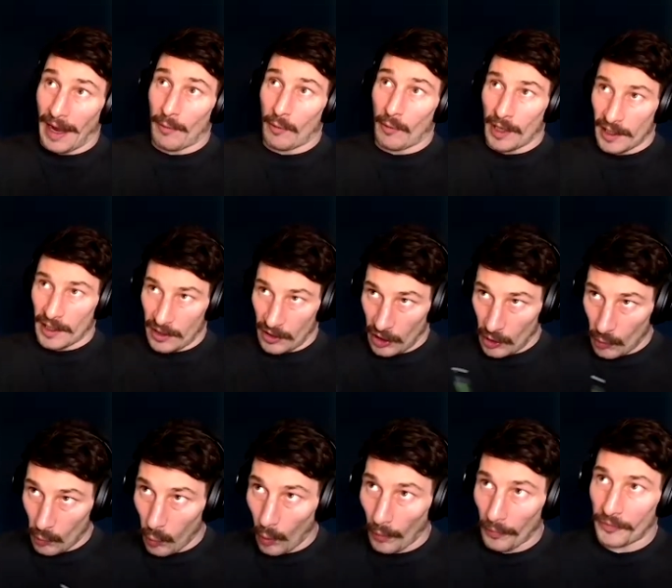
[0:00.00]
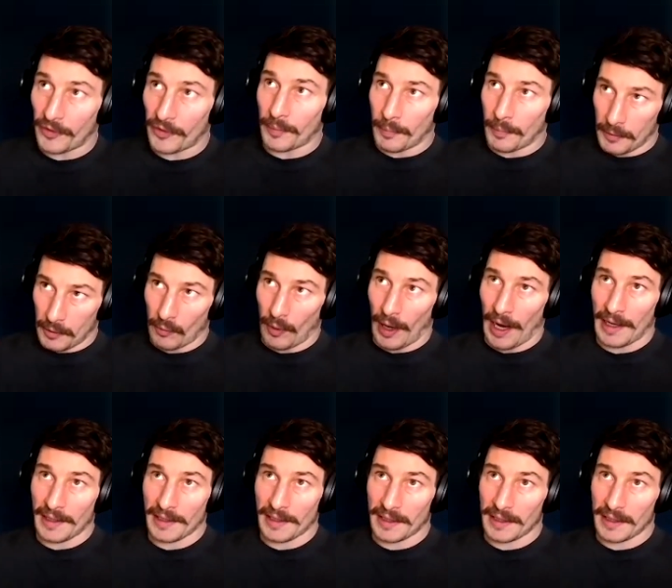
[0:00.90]
of that reason you want to
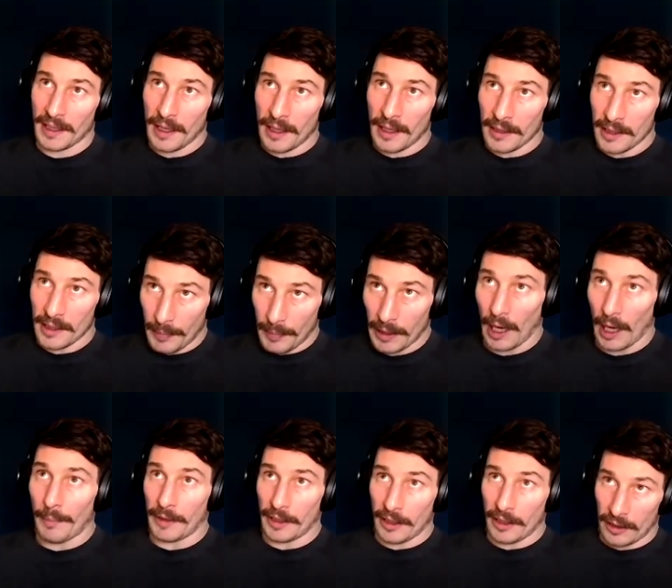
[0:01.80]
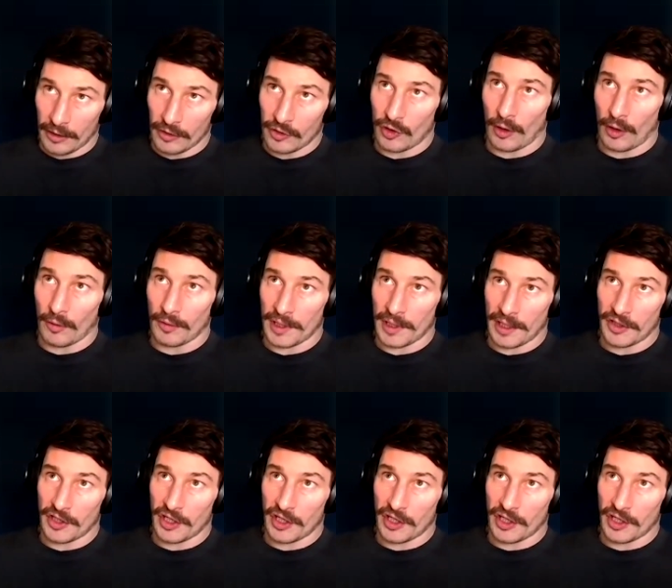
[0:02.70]
progress to becoming a controls